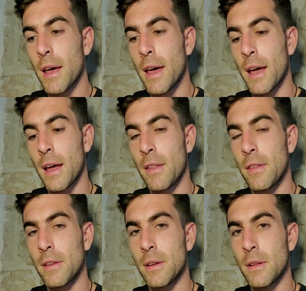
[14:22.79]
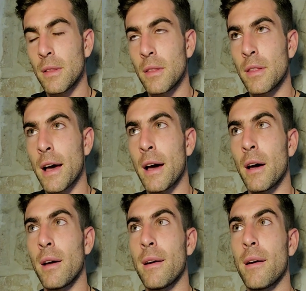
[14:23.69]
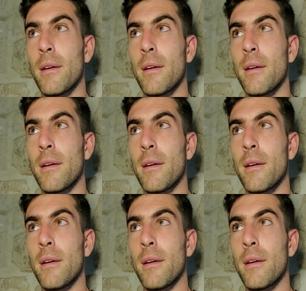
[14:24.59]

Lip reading: And that